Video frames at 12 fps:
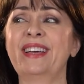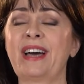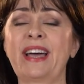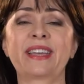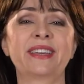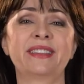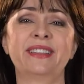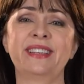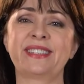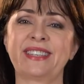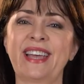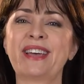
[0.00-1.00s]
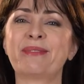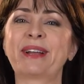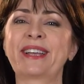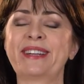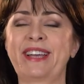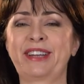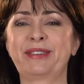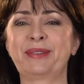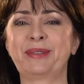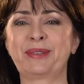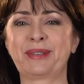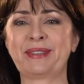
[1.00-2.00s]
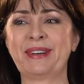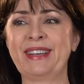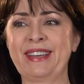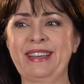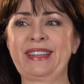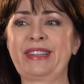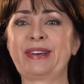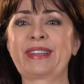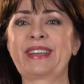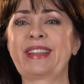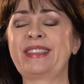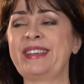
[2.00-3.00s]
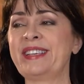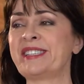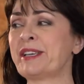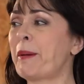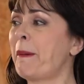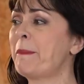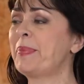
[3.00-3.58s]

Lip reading: I get dizzy. What can I do to not get dizzy?